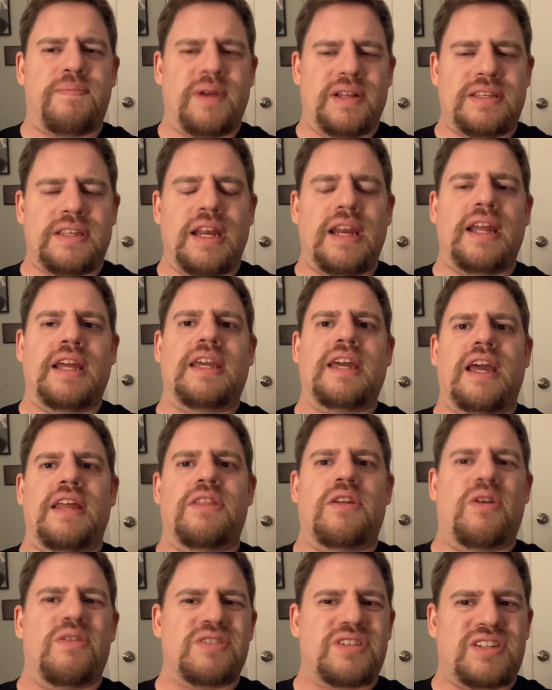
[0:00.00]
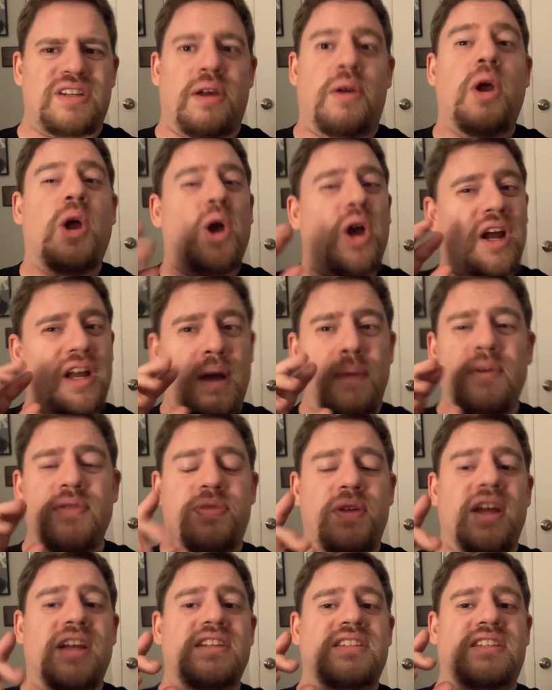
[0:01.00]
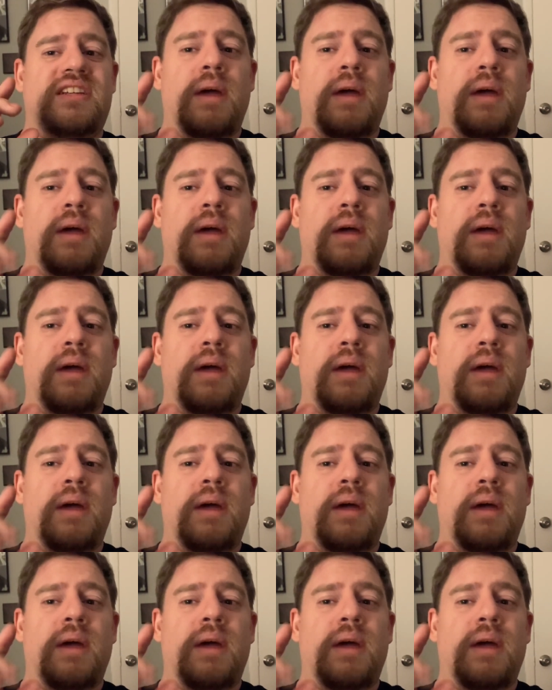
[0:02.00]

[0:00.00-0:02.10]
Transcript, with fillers: But then again, there's a couple things,